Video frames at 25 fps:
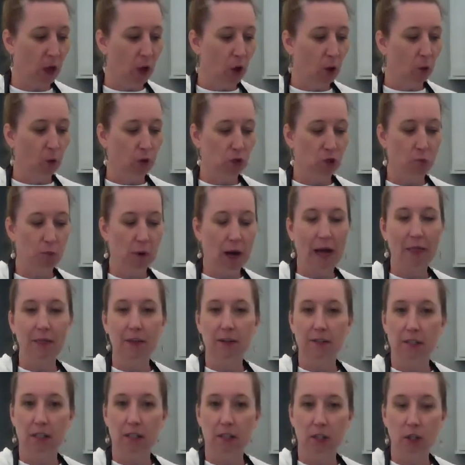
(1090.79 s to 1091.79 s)
When you buy
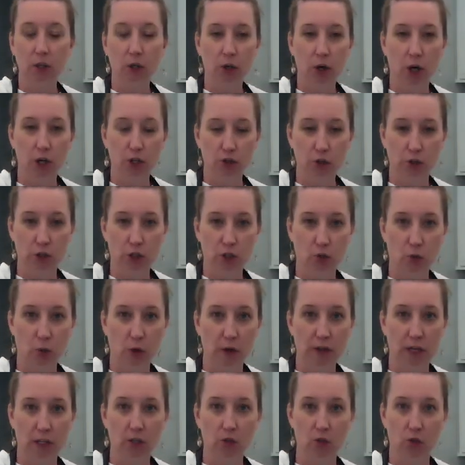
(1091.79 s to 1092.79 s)
this at the grocery store,
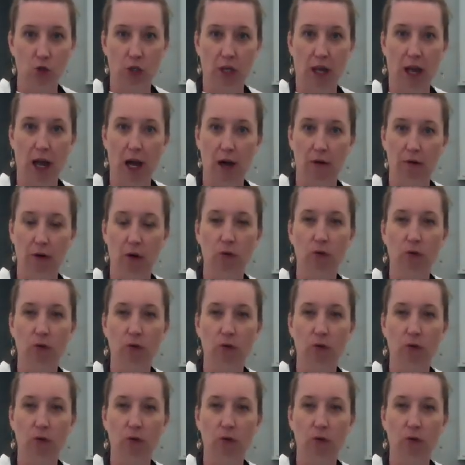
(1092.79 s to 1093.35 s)
they usually have it